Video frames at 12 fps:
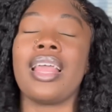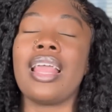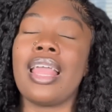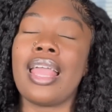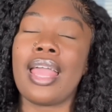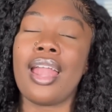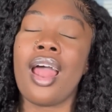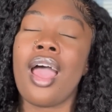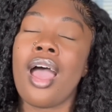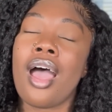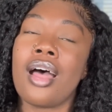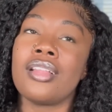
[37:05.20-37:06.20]
and
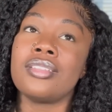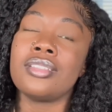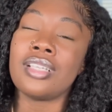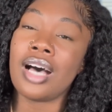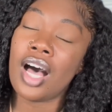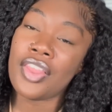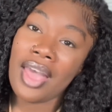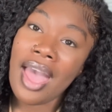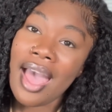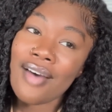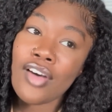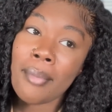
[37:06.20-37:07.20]
the other
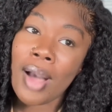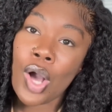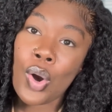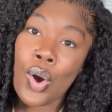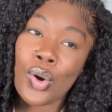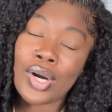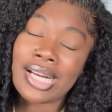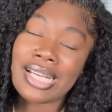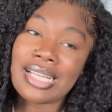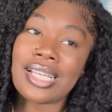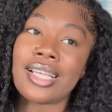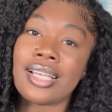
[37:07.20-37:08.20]
half of my car
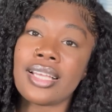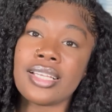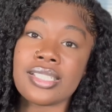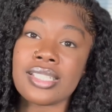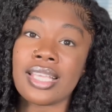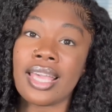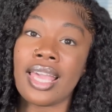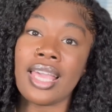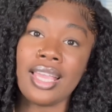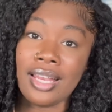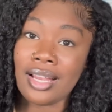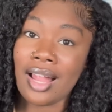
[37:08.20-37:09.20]
is
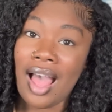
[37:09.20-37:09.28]
keyed.